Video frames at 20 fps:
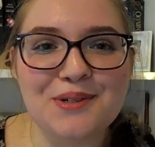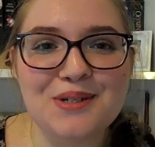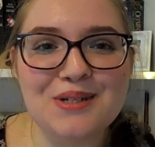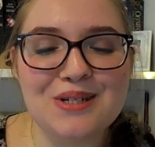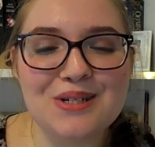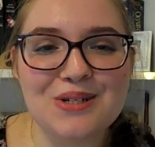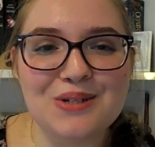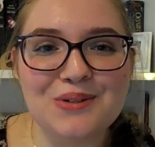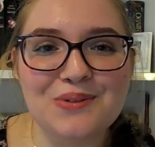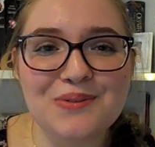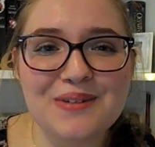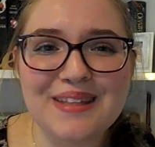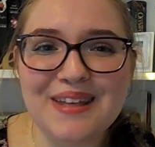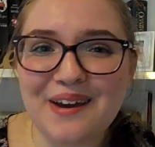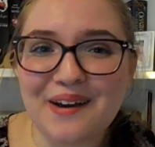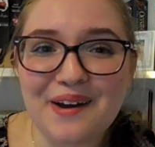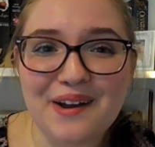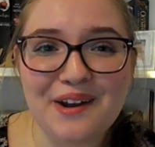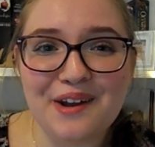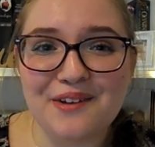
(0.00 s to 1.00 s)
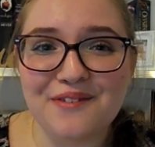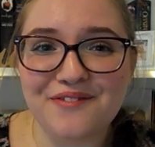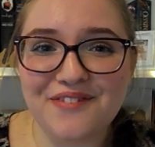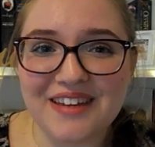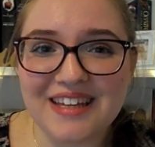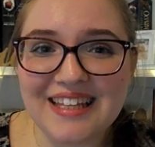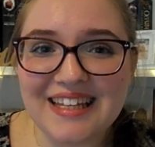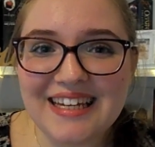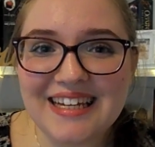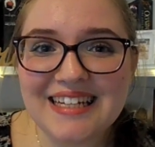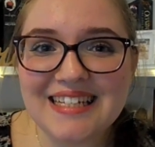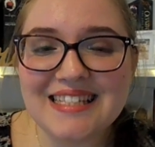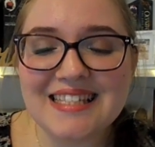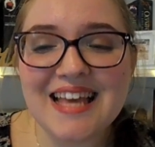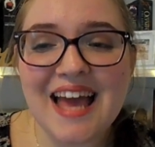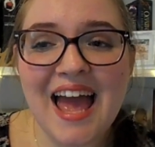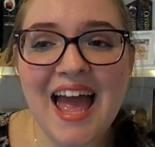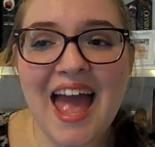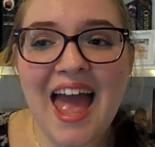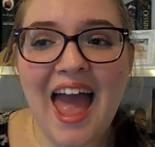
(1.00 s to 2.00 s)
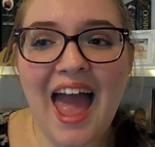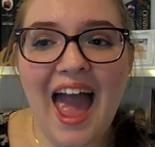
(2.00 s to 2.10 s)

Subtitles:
would want to really hurt her feelings,